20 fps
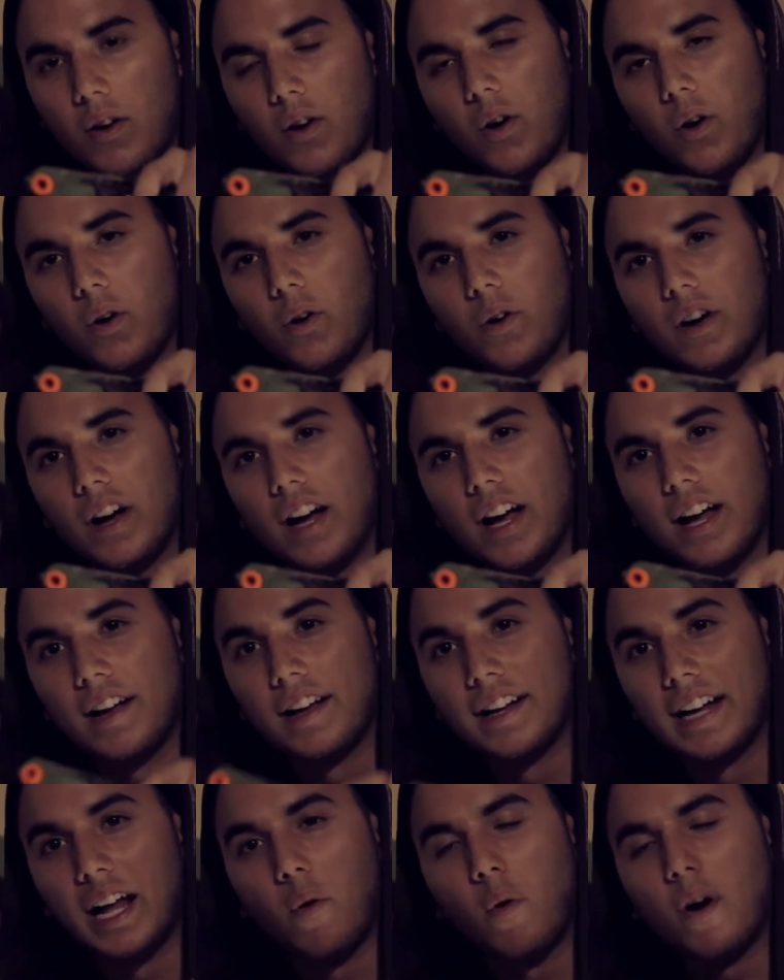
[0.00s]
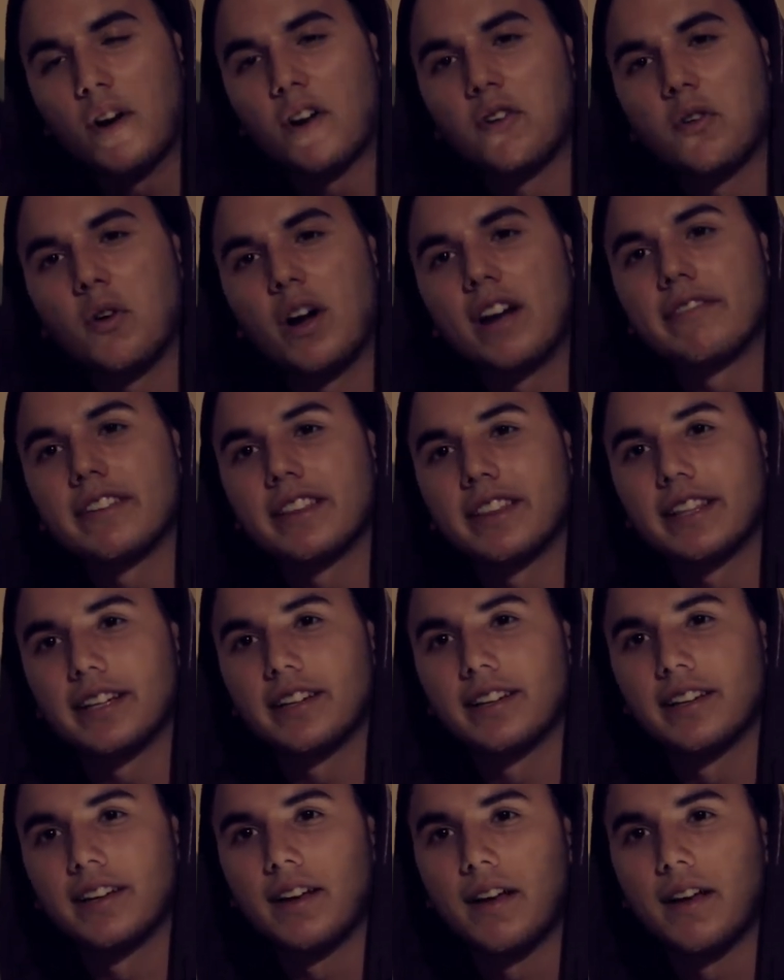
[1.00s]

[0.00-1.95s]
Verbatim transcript: Oh, and I want to know everything.